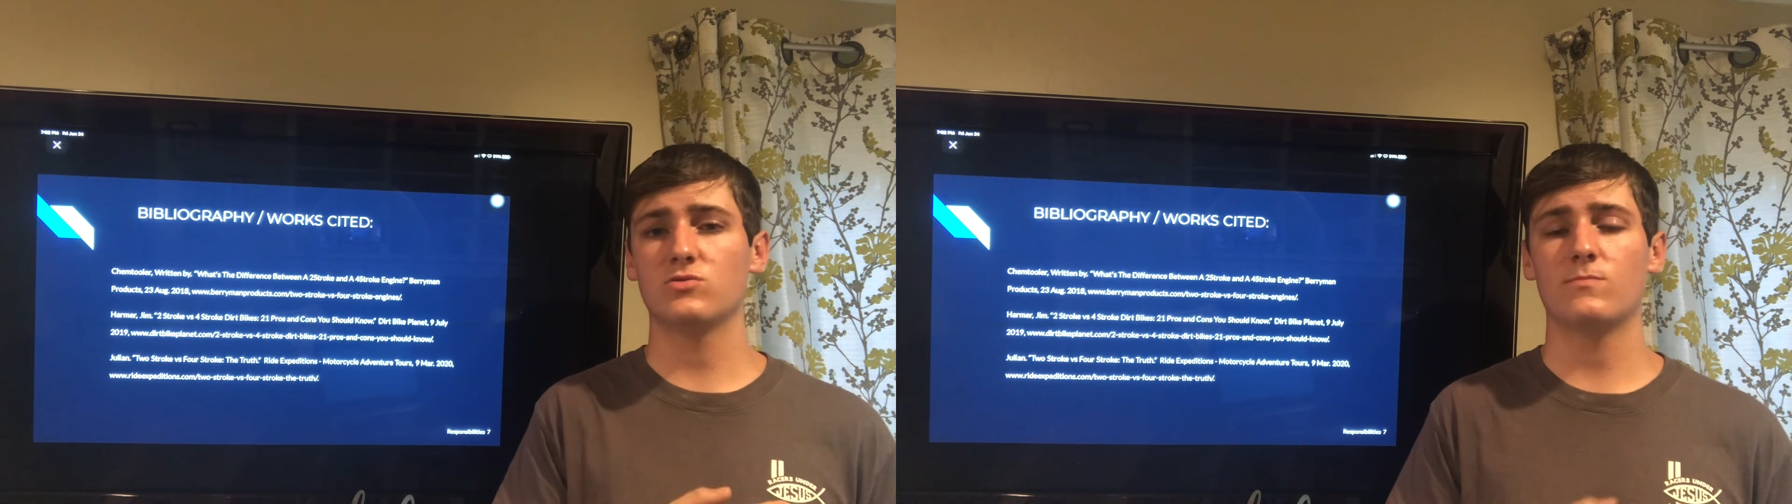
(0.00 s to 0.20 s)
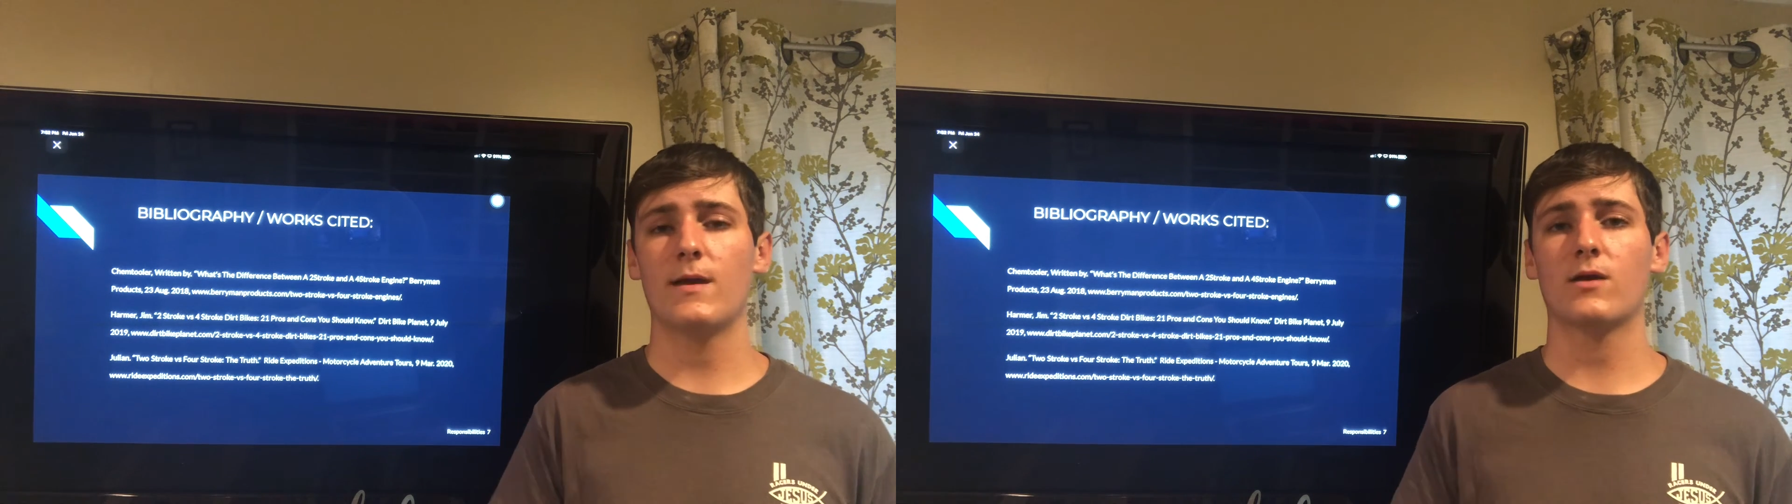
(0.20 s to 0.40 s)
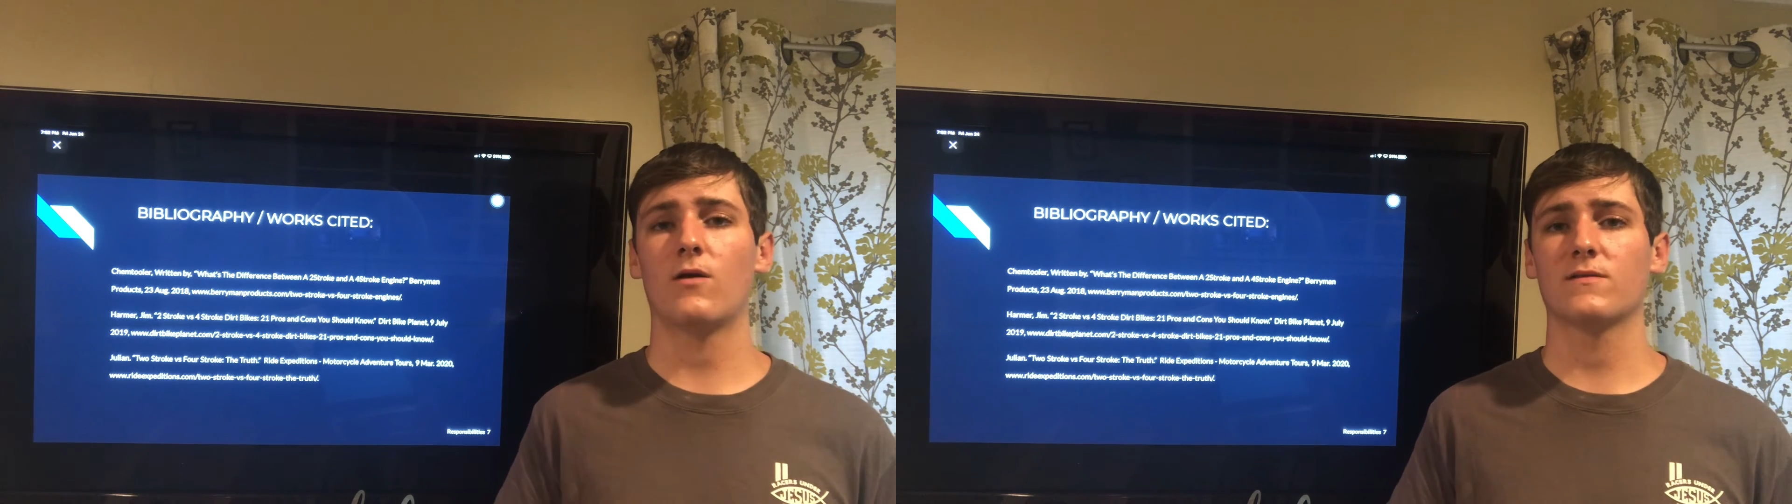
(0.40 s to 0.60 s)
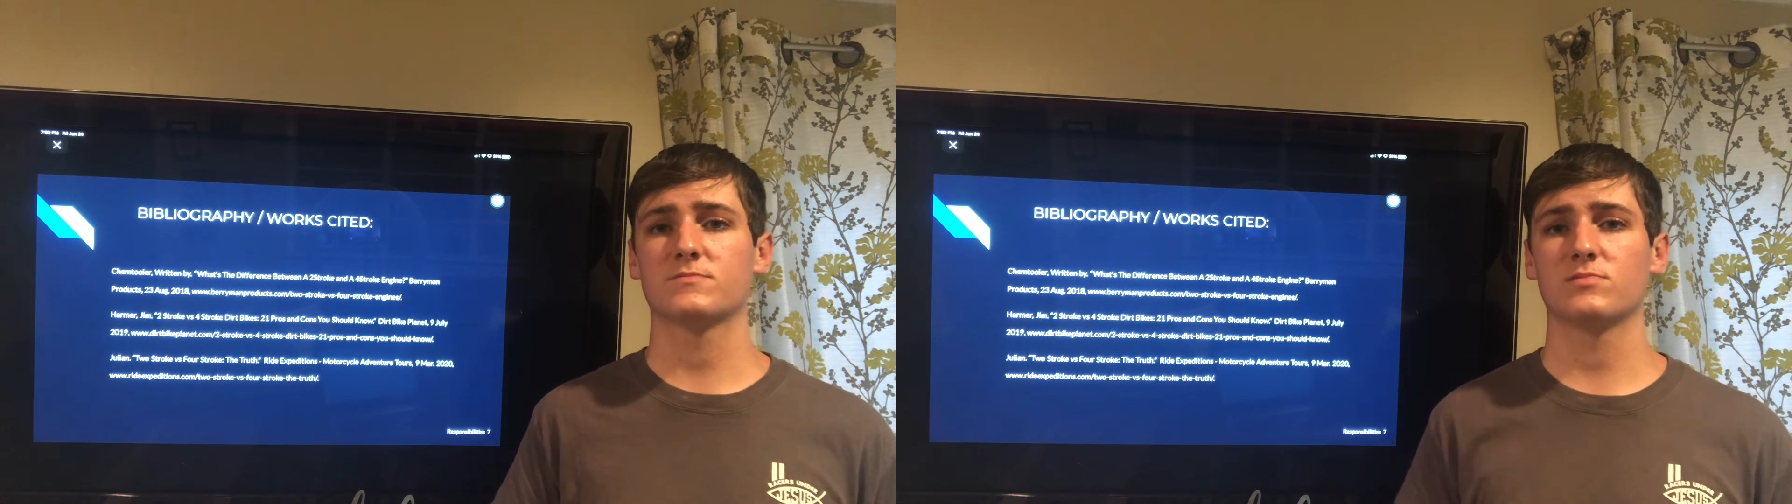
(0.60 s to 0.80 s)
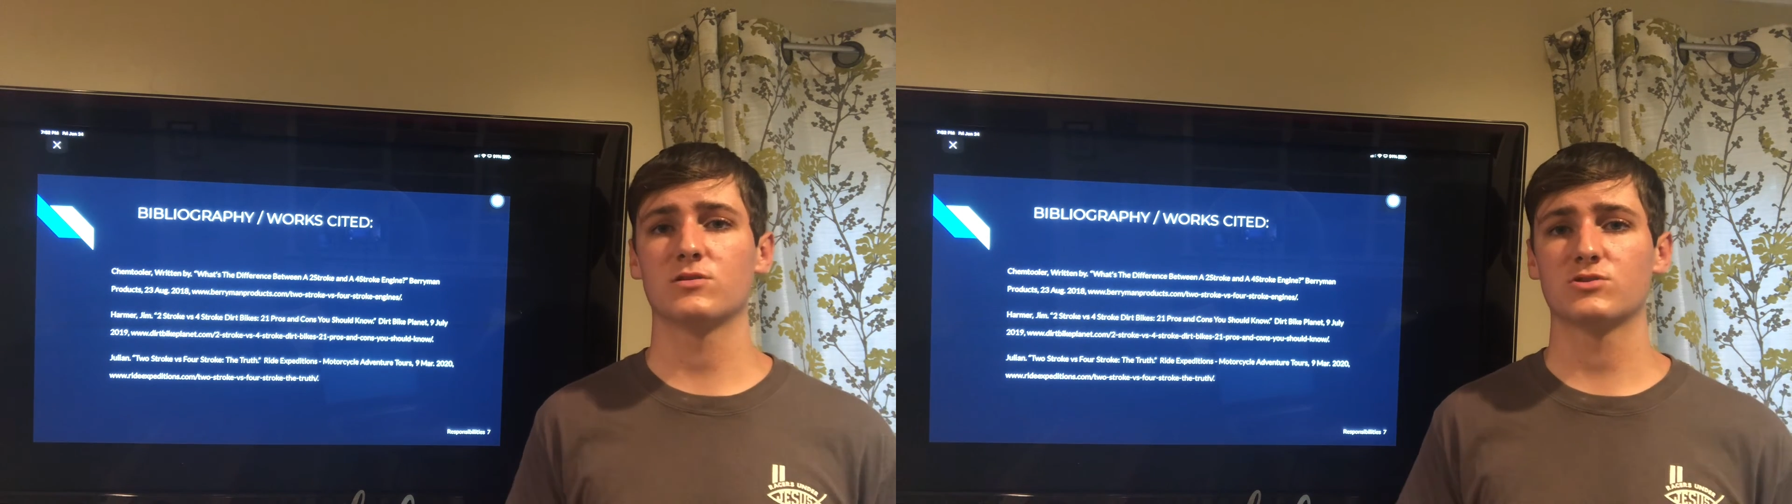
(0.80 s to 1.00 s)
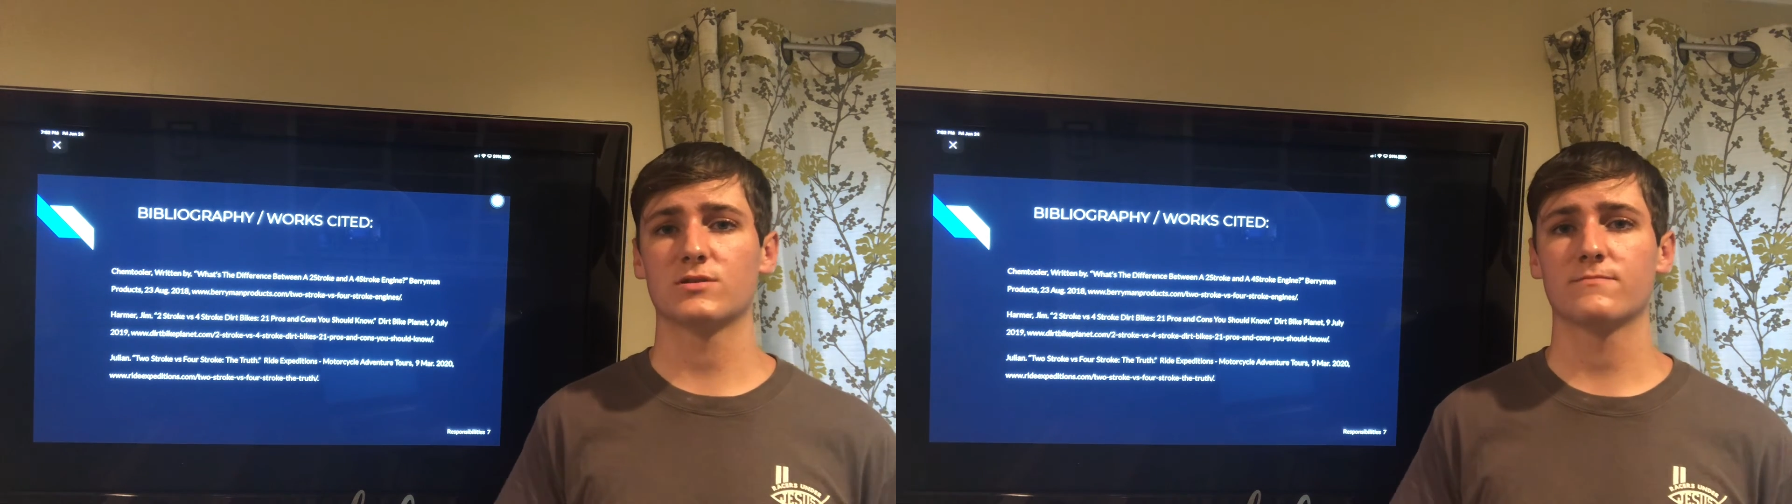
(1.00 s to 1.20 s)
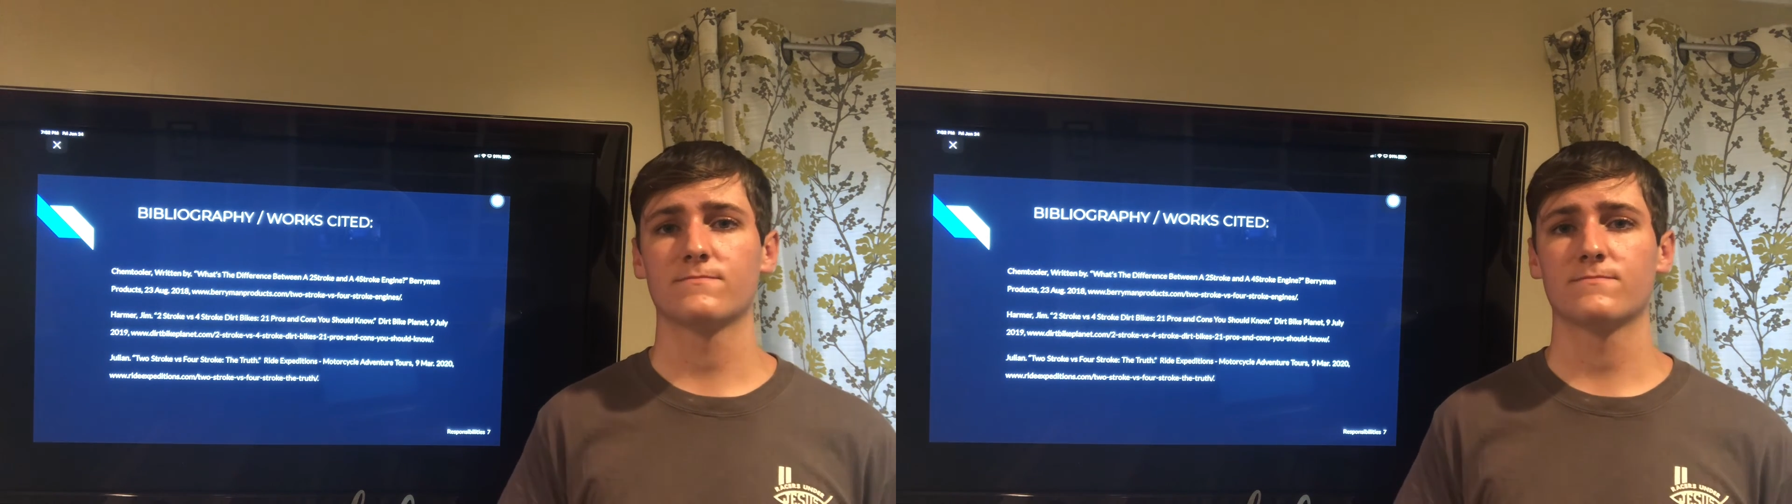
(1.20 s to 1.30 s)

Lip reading: make all this pollution.